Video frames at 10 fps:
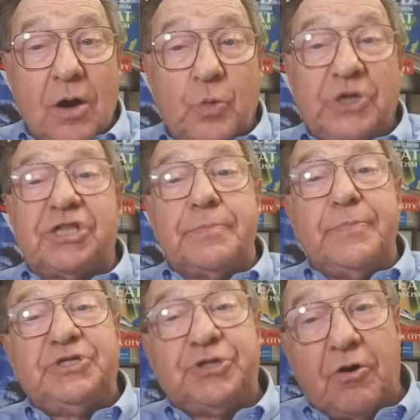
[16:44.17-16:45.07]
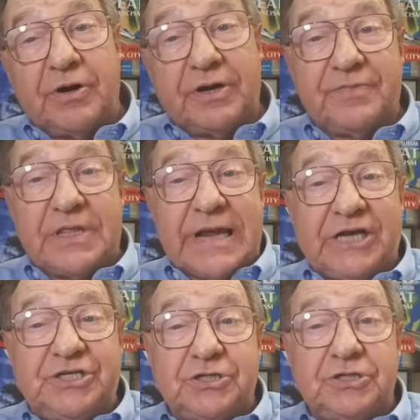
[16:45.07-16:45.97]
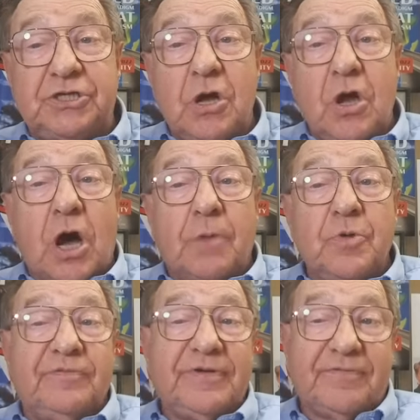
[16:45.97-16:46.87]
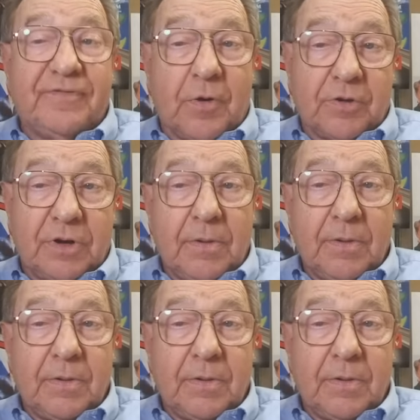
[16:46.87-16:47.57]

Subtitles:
which the majority of the nations are moving forward.